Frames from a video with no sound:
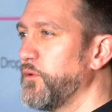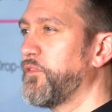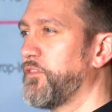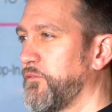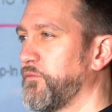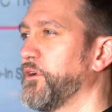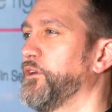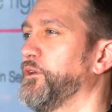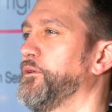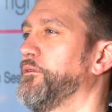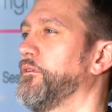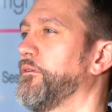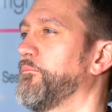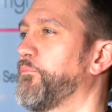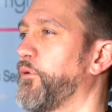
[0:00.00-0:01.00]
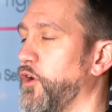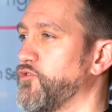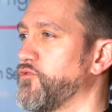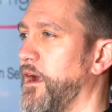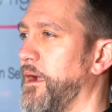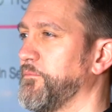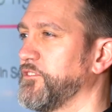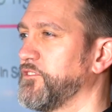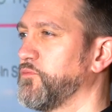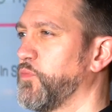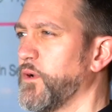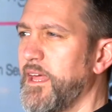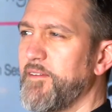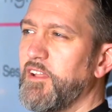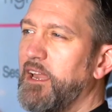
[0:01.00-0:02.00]
through programs,
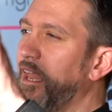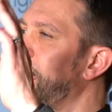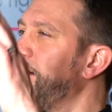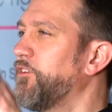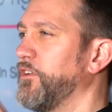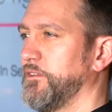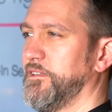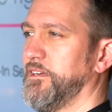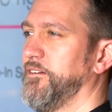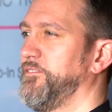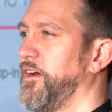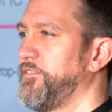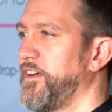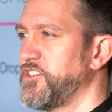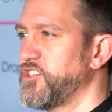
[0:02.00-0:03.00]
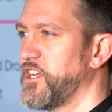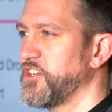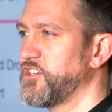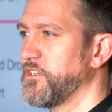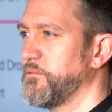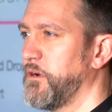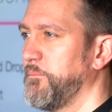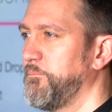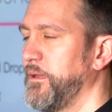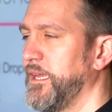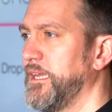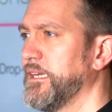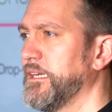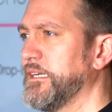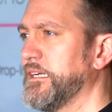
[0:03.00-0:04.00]
whatever level of education it might
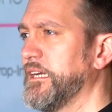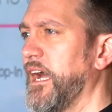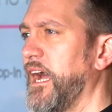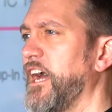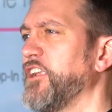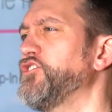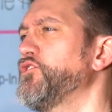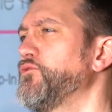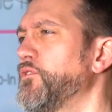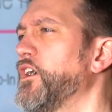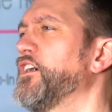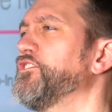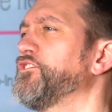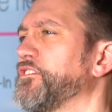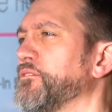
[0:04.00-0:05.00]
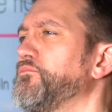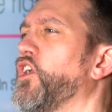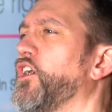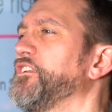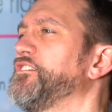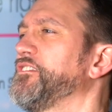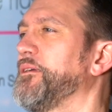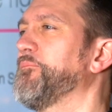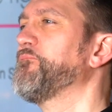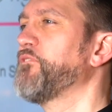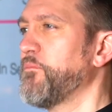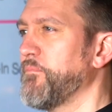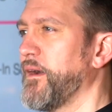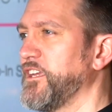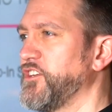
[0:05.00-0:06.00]
be, and you learn some nice
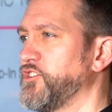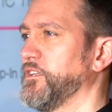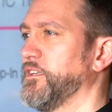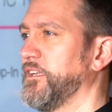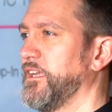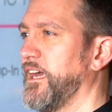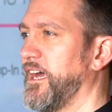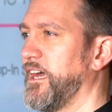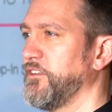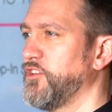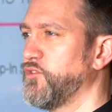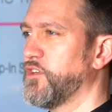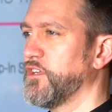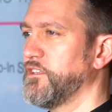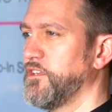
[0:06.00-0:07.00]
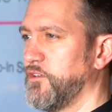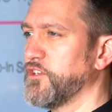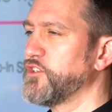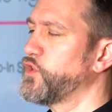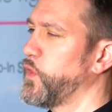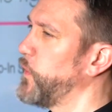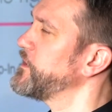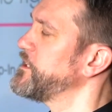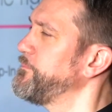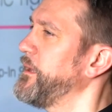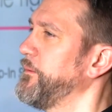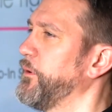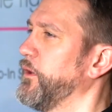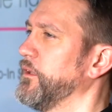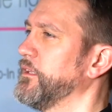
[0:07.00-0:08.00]
information. You can talk to
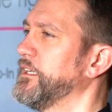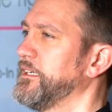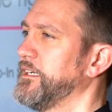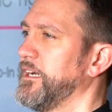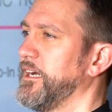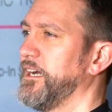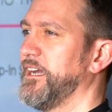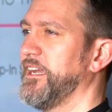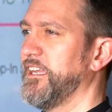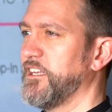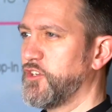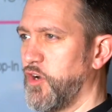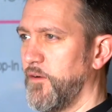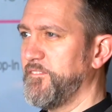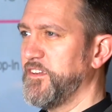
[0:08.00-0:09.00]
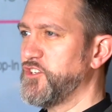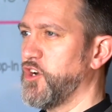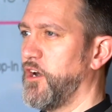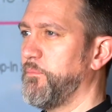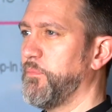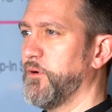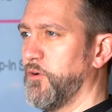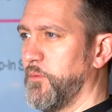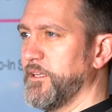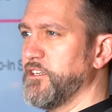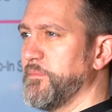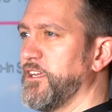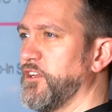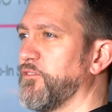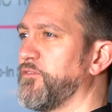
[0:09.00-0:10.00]
people in a coffee shop or when you
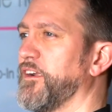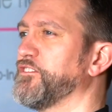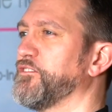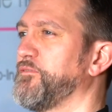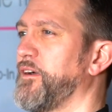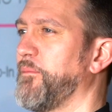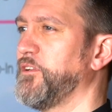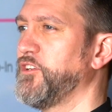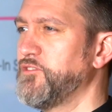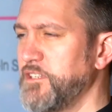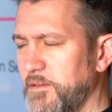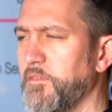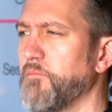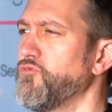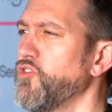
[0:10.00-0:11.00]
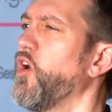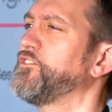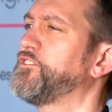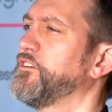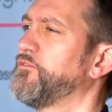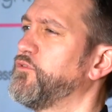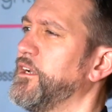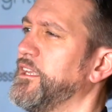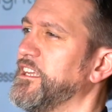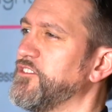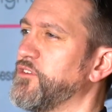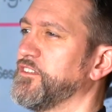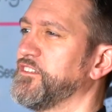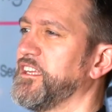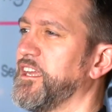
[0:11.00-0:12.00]
meet your friends and family. You can give them lots of really
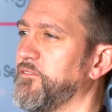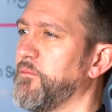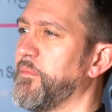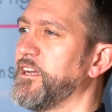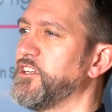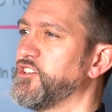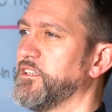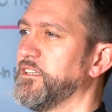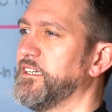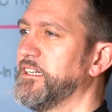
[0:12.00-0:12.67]
interesting information,